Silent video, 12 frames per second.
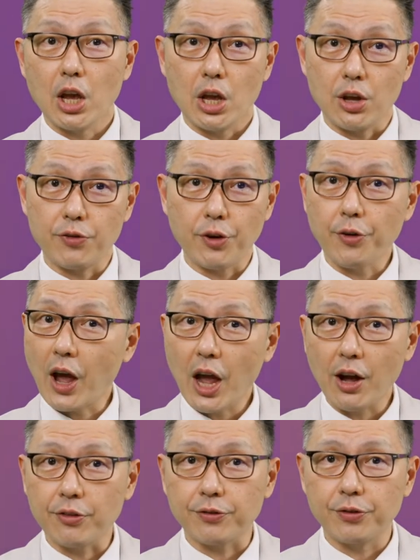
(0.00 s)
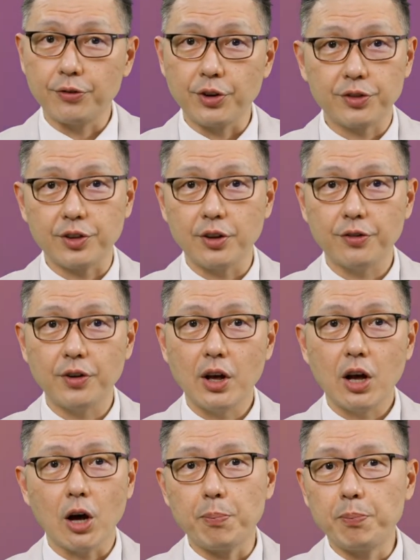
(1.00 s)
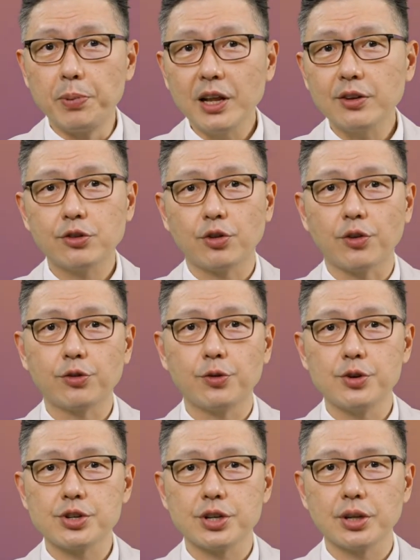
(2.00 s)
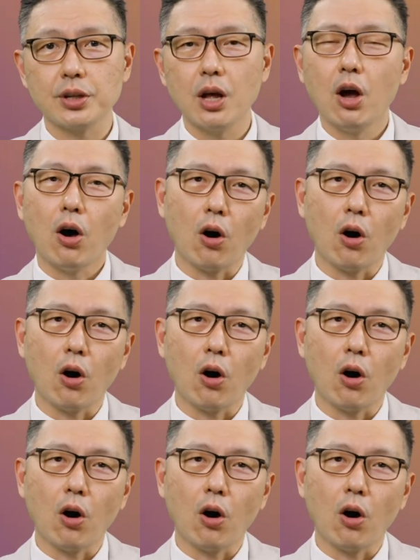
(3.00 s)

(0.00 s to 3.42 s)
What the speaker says: if you have received a blood transfusion